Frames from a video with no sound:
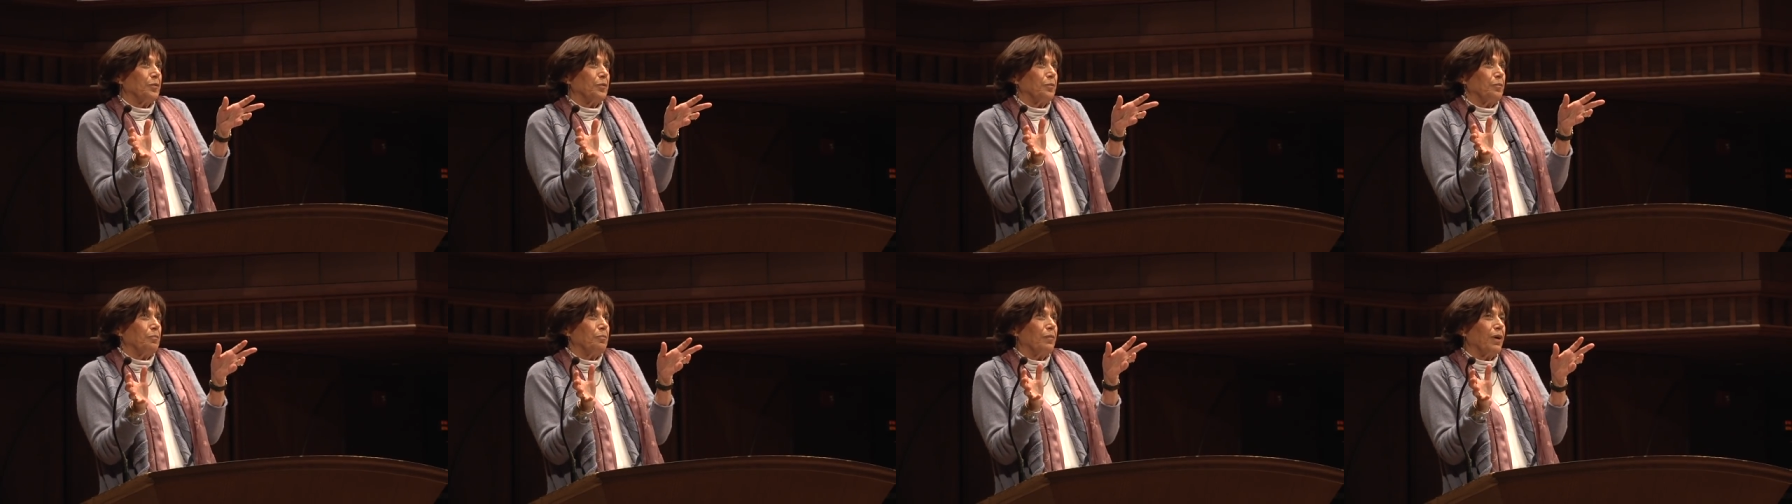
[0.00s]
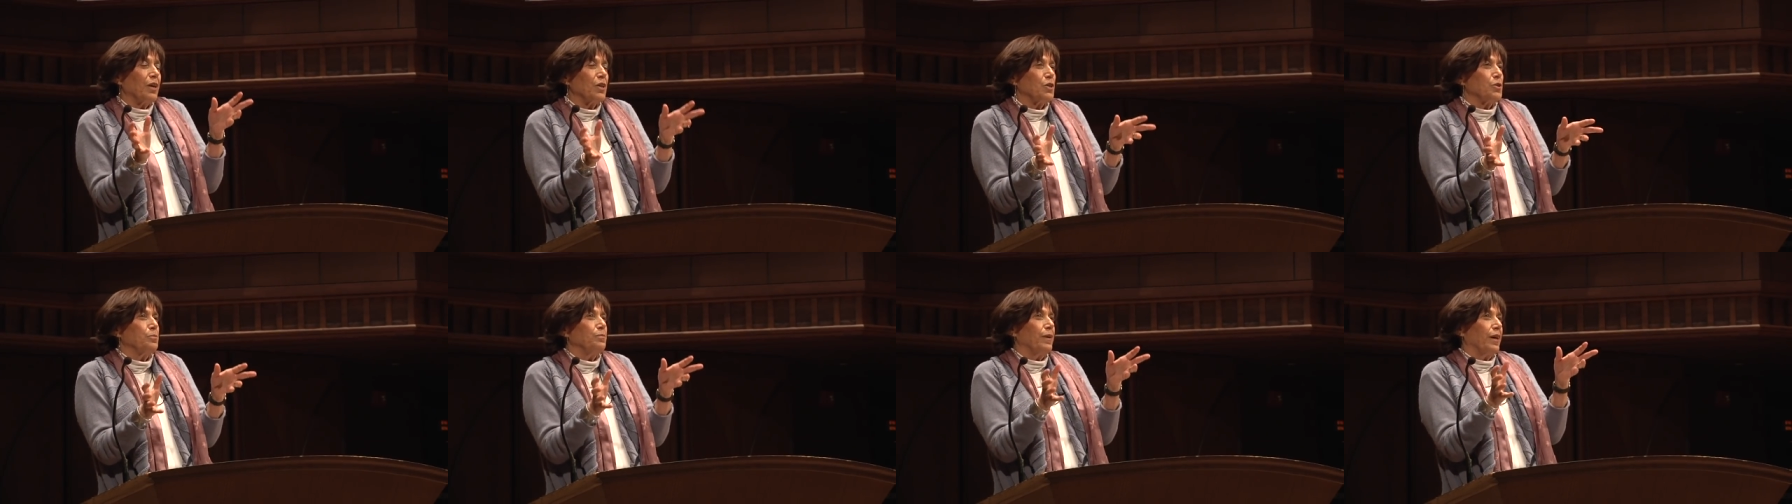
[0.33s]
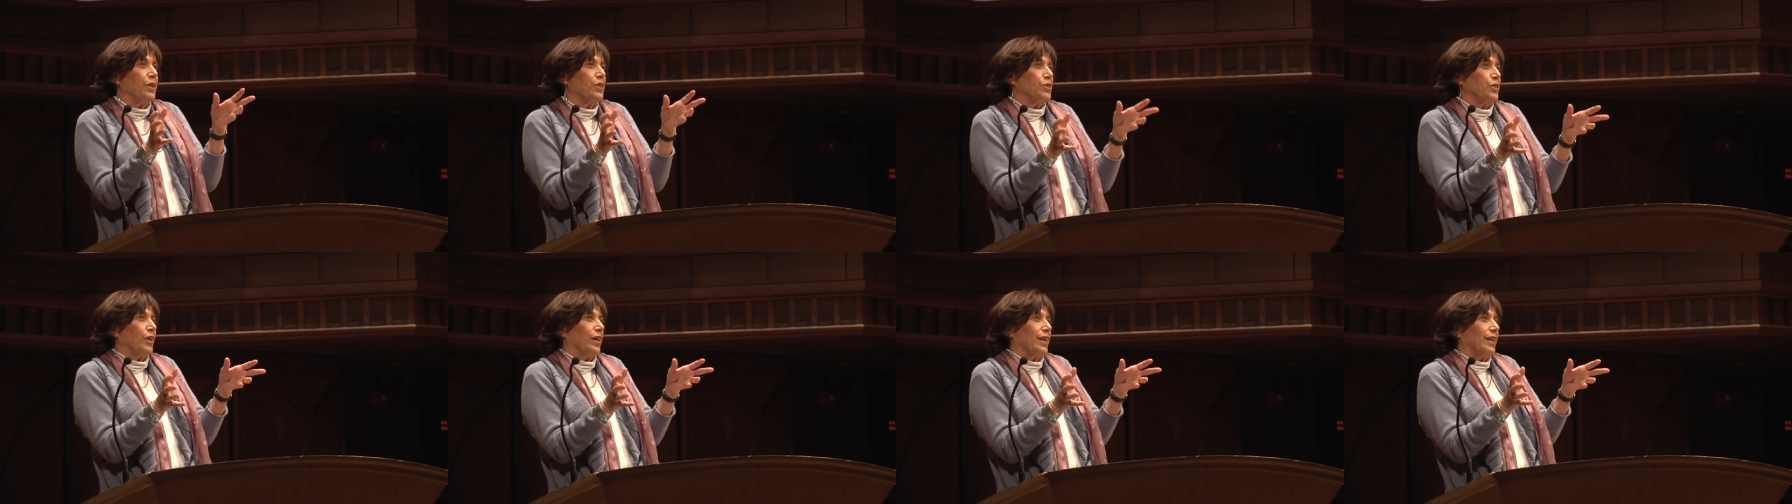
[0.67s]
much my
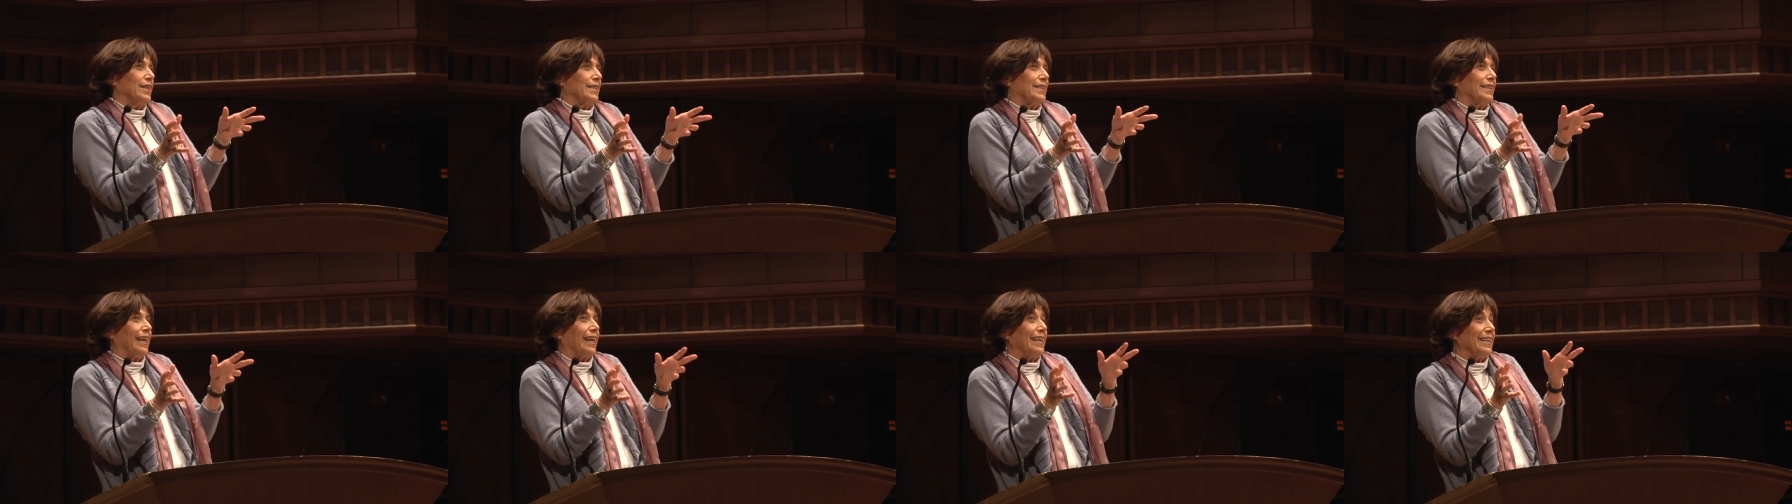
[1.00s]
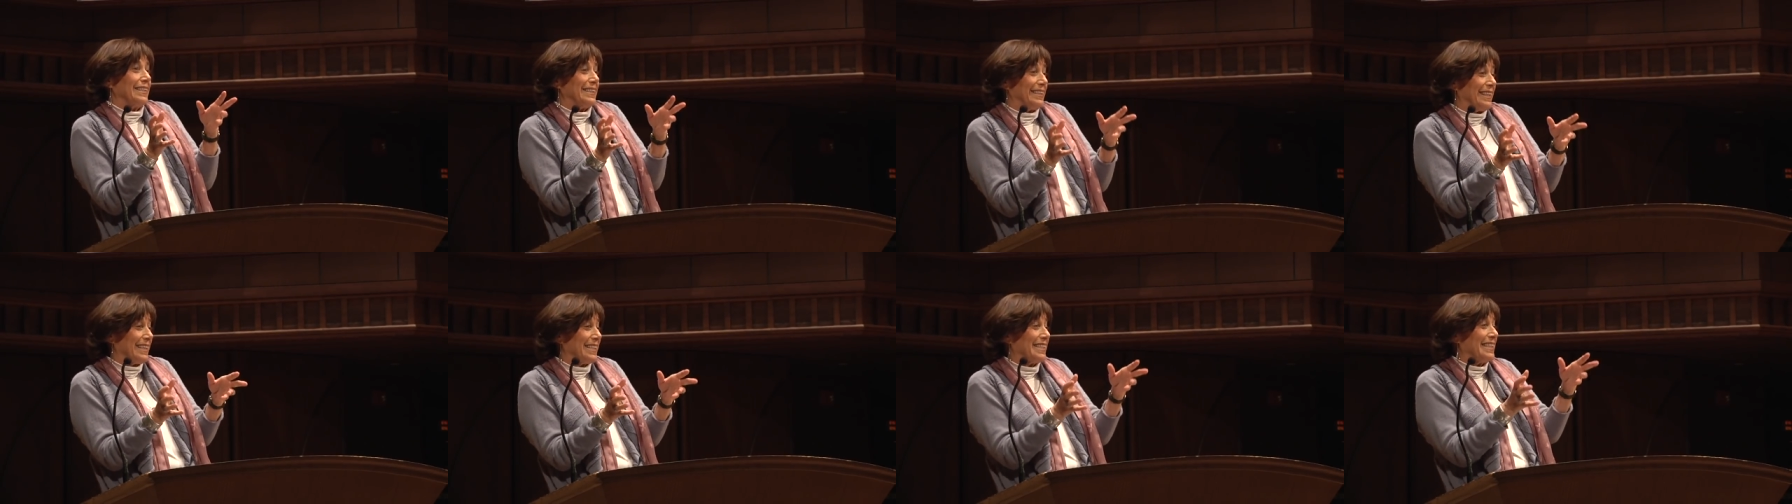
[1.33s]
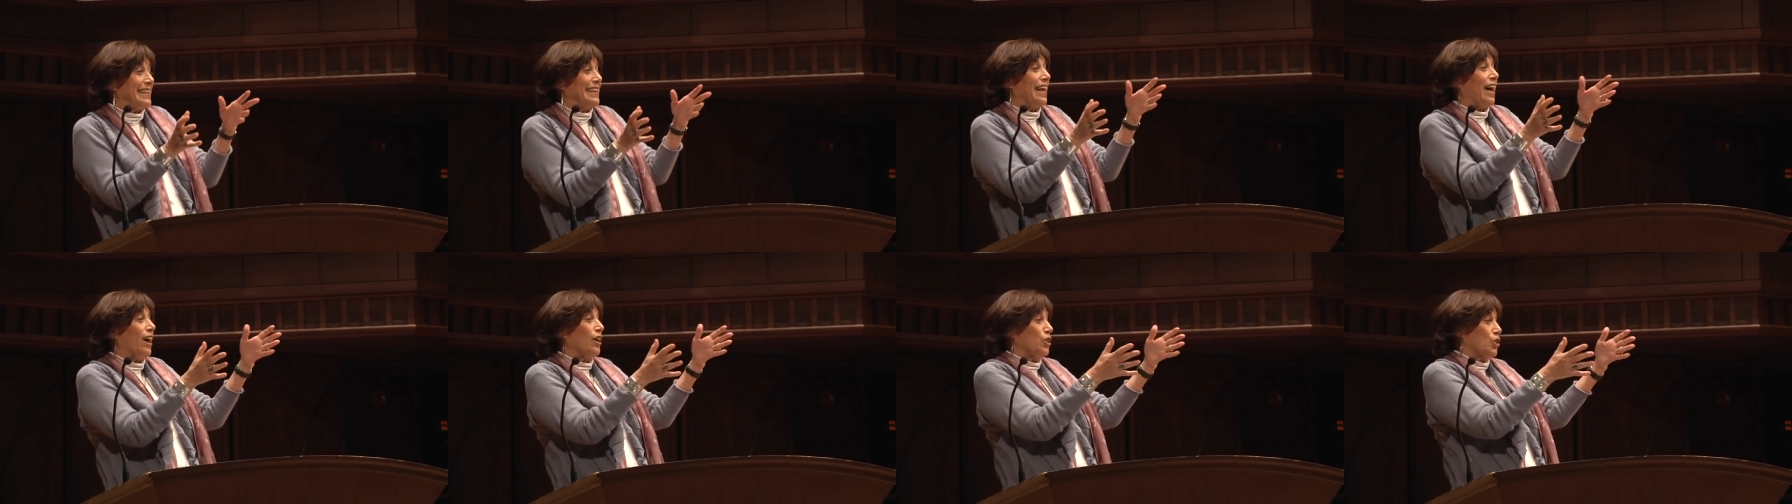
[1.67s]
China studies
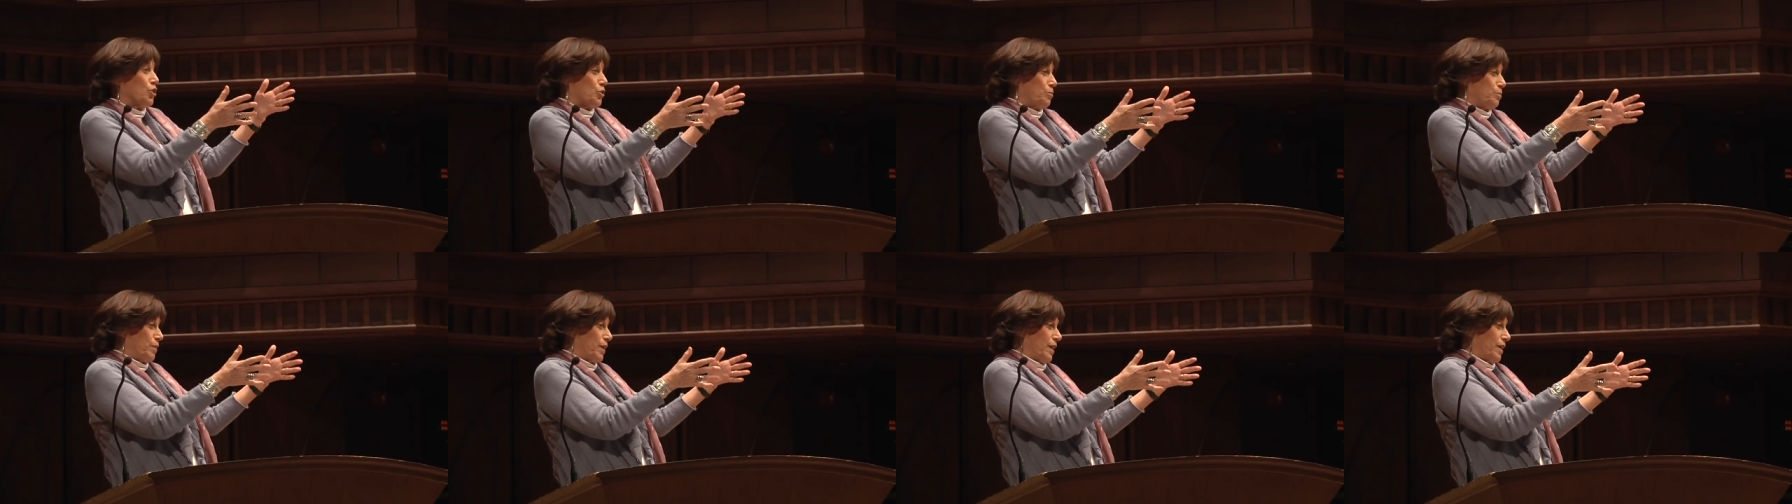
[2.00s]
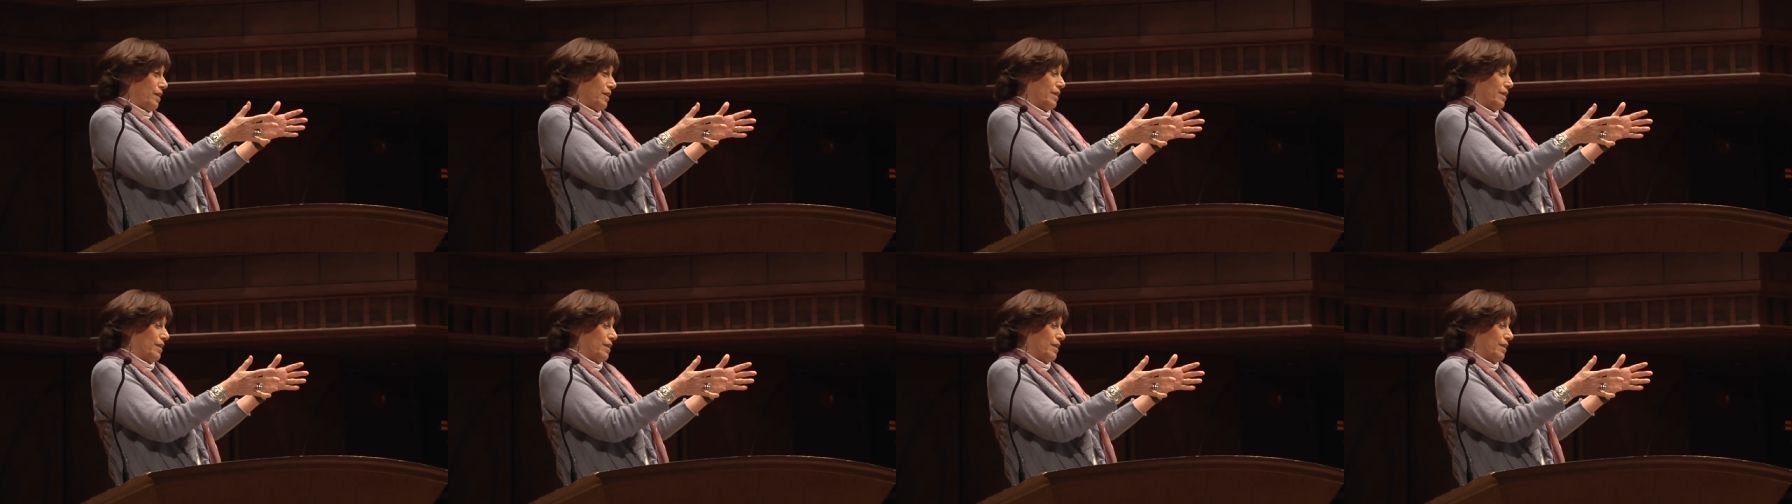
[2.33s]
dislodged me